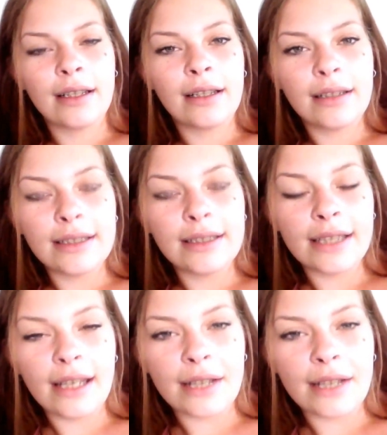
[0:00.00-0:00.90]

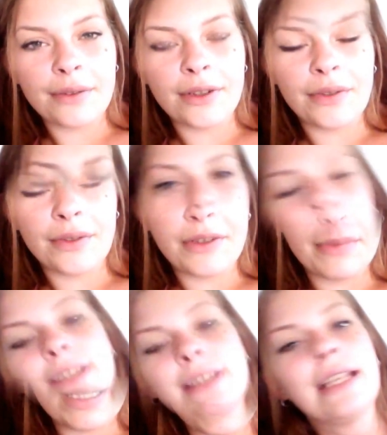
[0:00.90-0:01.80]
disconnect for a few
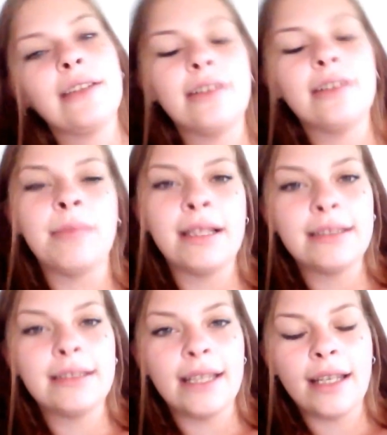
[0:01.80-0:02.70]
minutes. A lot of people say learn to
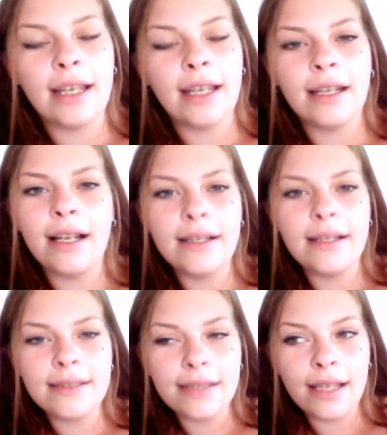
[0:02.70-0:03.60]
meditate, and
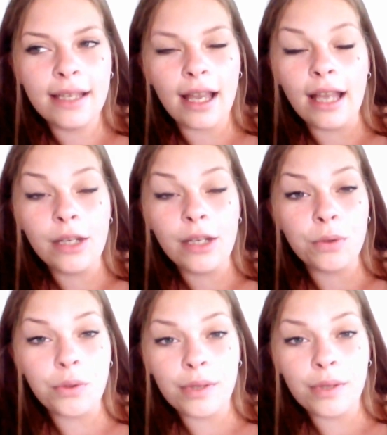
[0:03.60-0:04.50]
honestly, I
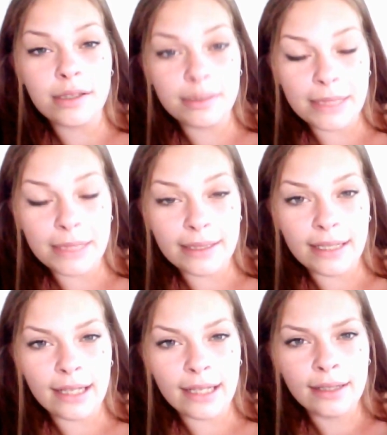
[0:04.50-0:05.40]
don't know how to
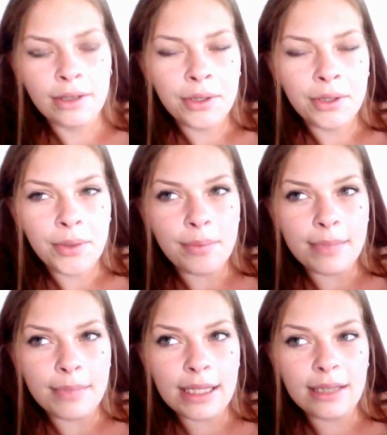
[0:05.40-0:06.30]
meditate.
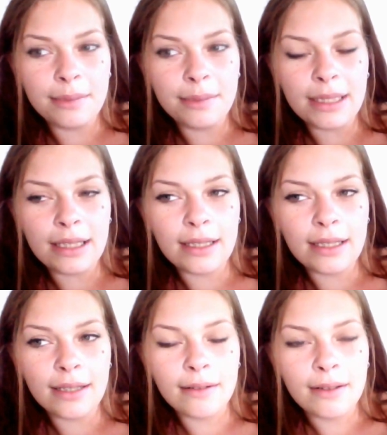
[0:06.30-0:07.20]
Maybe
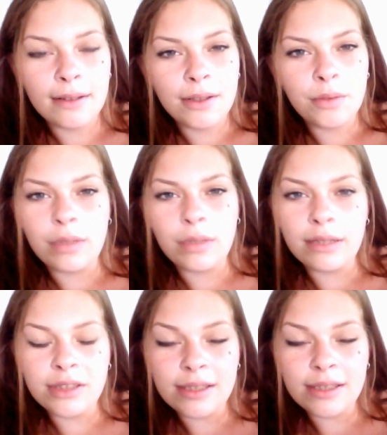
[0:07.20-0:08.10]
what I
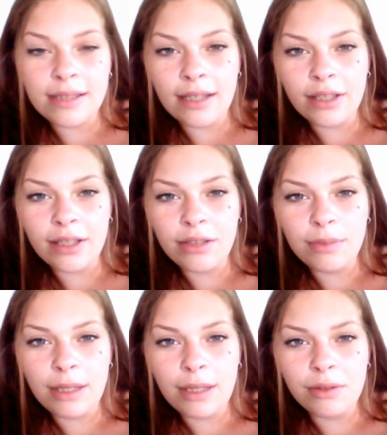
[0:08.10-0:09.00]
was just telling you
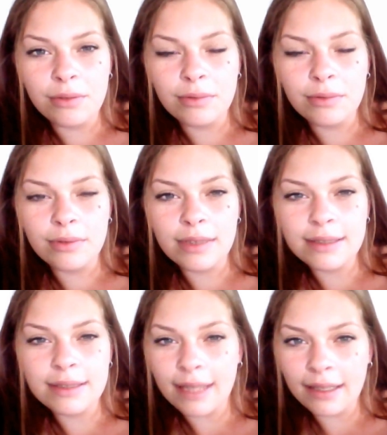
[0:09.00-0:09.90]
about
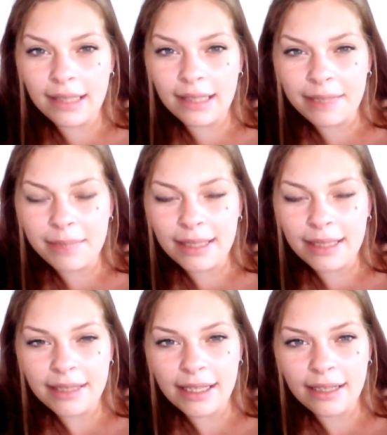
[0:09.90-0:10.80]
is kind of like
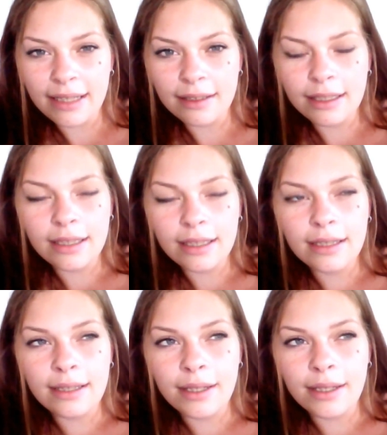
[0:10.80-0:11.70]
meditating.
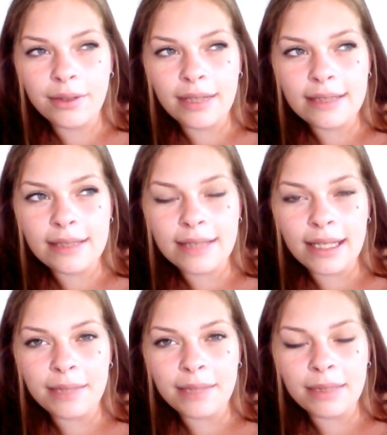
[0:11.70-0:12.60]
They
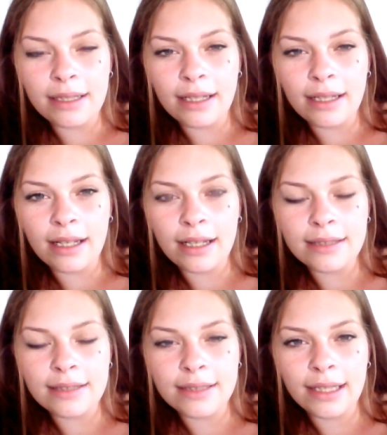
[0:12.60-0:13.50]
say meditating
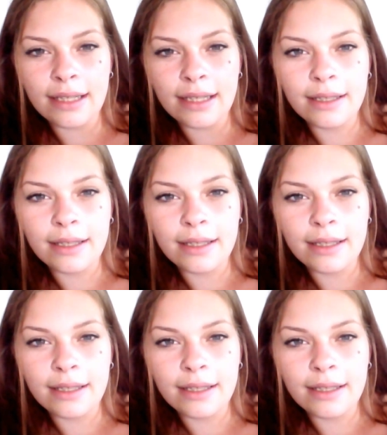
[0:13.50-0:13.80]
is like